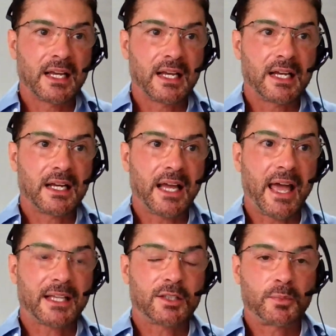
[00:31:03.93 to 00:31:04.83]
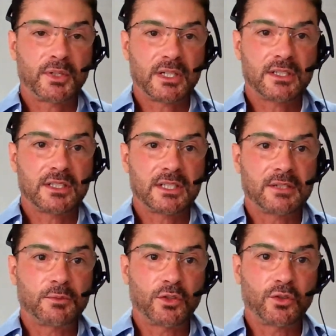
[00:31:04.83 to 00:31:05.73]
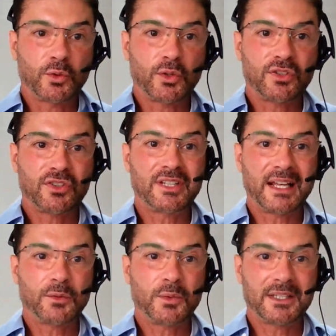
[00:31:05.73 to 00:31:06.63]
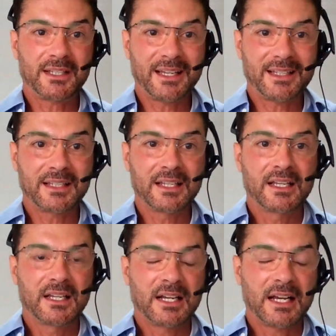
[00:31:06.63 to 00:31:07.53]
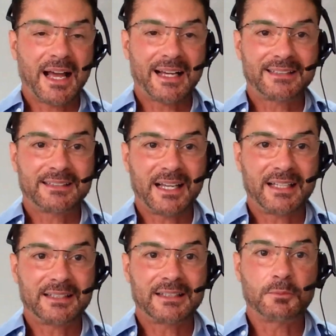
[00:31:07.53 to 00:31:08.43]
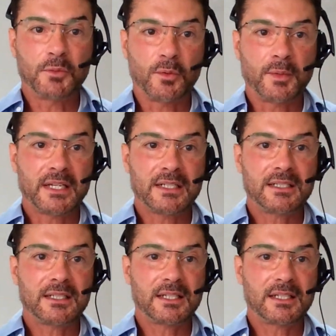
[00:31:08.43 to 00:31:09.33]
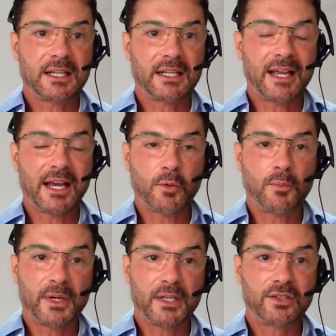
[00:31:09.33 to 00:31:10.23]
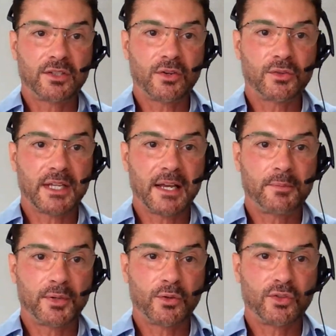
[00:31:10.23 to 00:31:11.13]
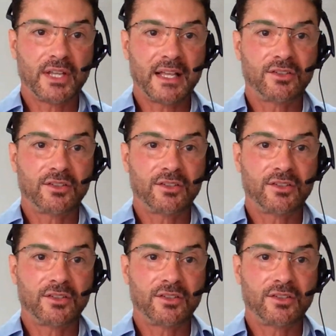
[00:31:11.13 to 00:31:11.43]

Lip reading: expert resources that we can access at the moment and help us on that process.